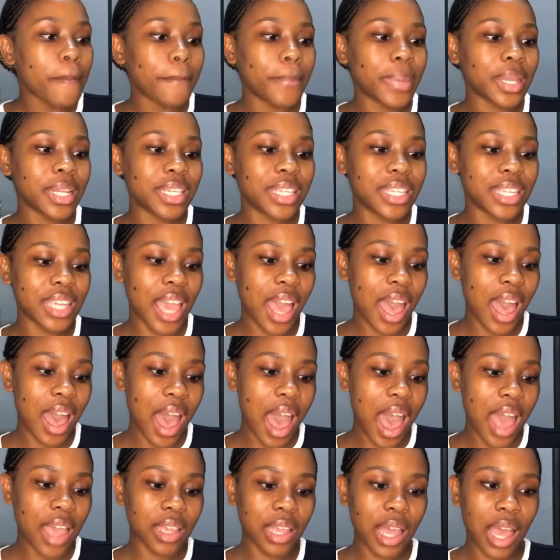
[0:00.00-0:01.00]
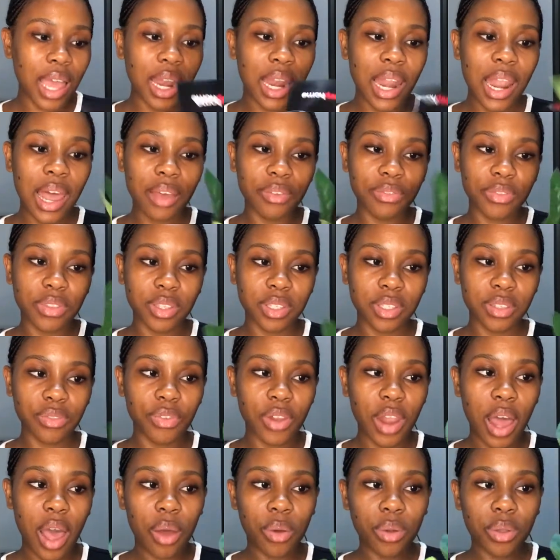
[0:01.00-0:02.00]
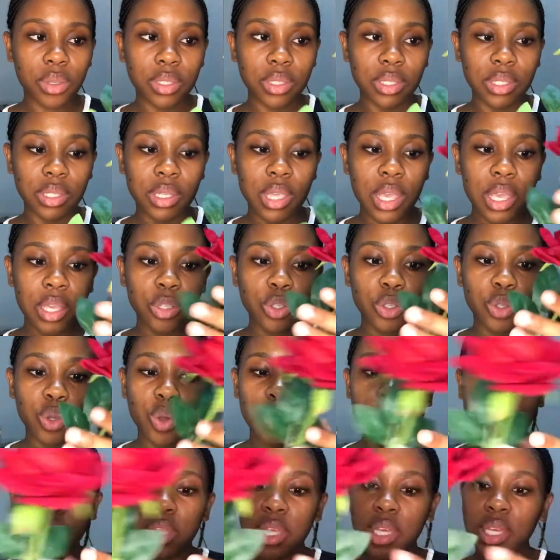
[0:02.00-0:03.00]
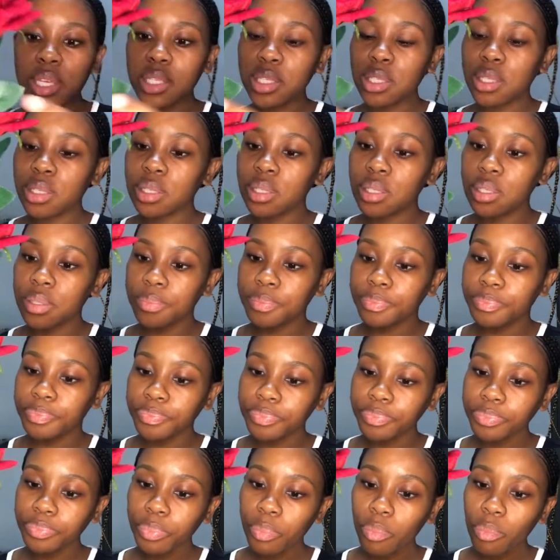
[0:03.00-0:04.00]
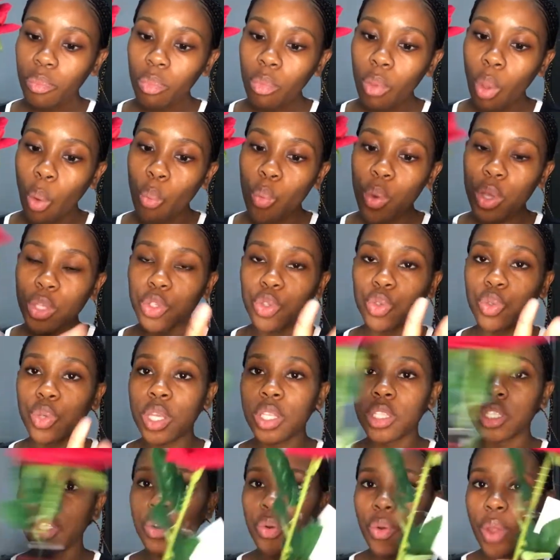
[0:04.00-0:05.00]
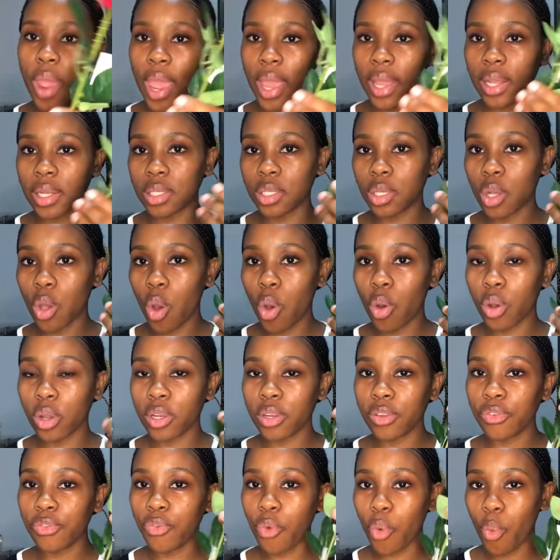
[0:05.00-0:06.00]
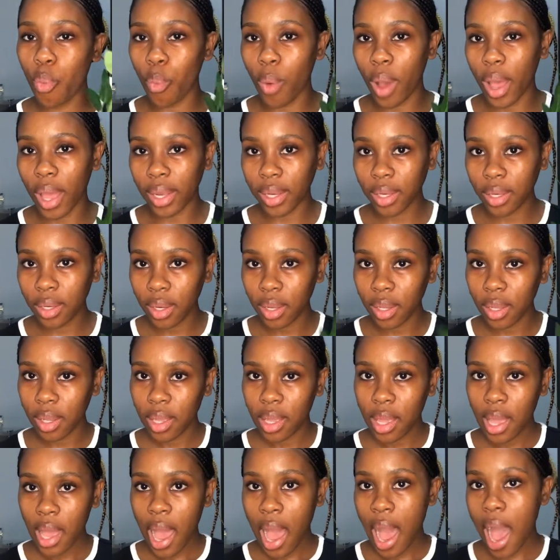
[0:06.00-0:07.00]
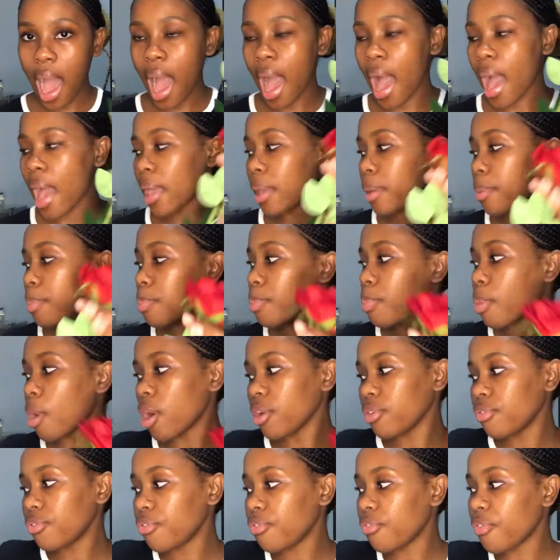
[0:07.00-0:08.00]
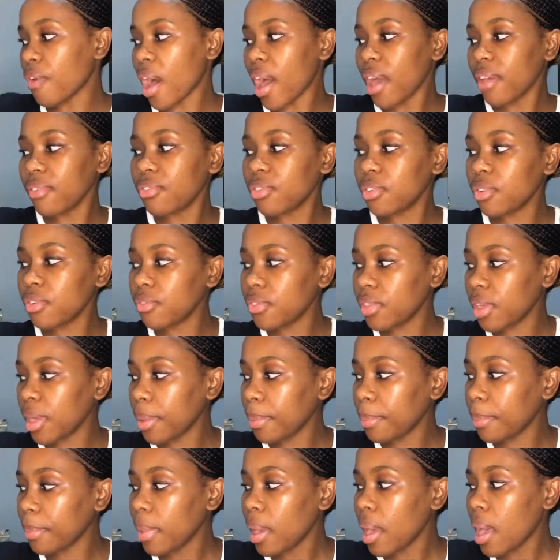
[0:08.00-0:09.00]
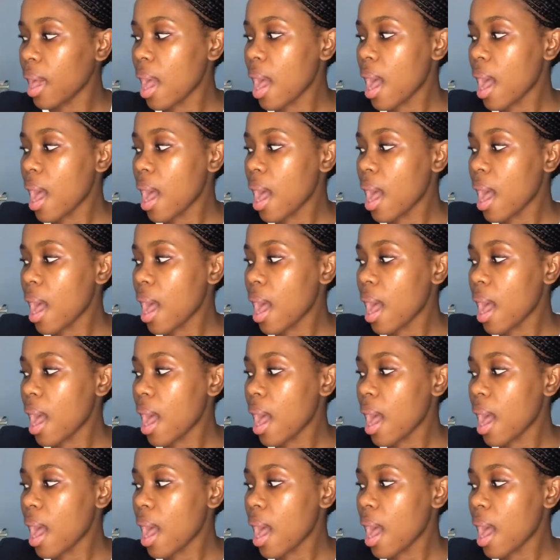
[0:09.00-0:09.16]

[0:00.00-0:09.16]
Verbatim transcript: But yeah, I, I love these flowers. So this was 20 Rand only for one. I bought five of them.